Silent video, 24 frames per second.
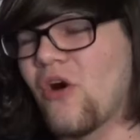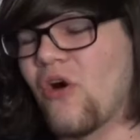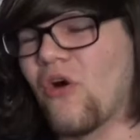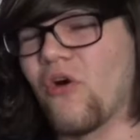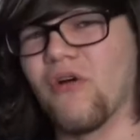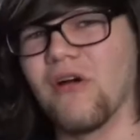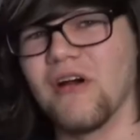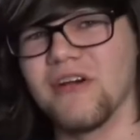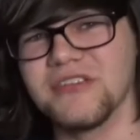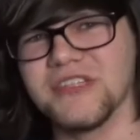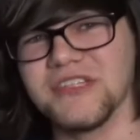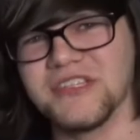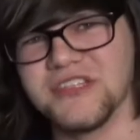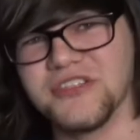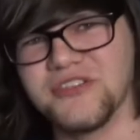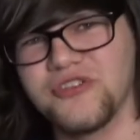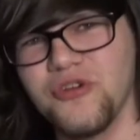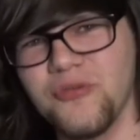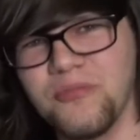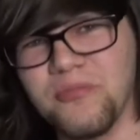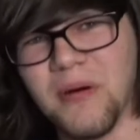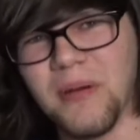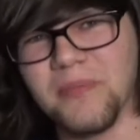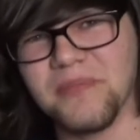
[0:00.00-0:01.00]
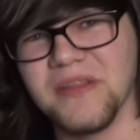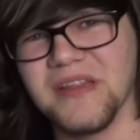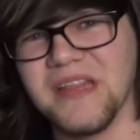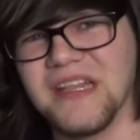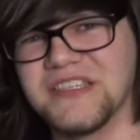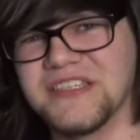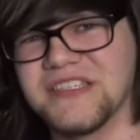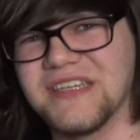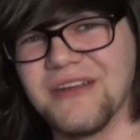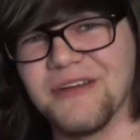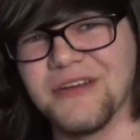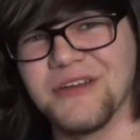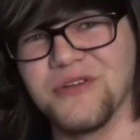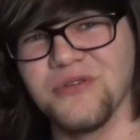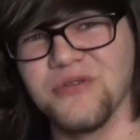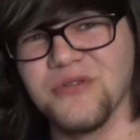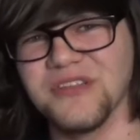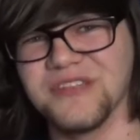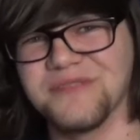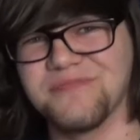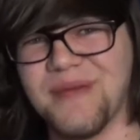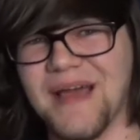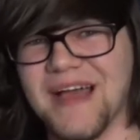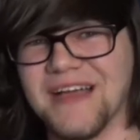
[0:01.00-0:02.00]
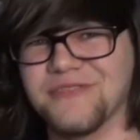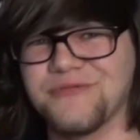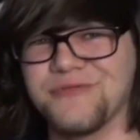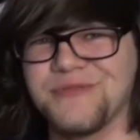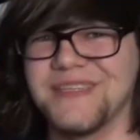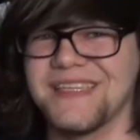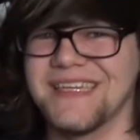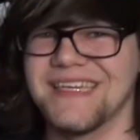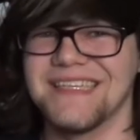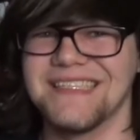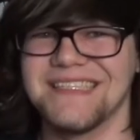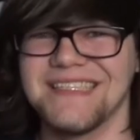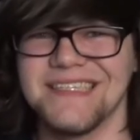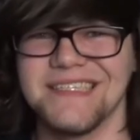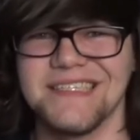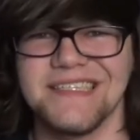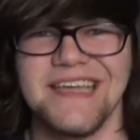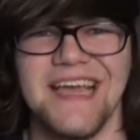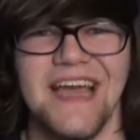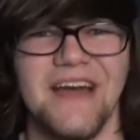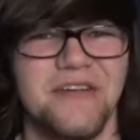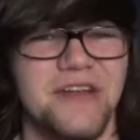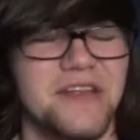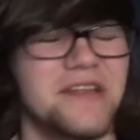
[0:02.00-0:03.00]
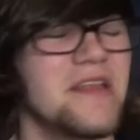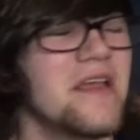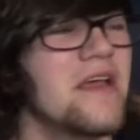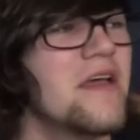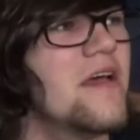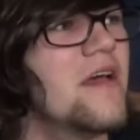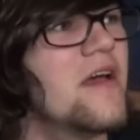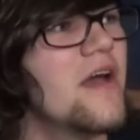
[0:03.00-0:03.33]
Or I'll just scoop up the Legendary Duelist packs when they get discounted.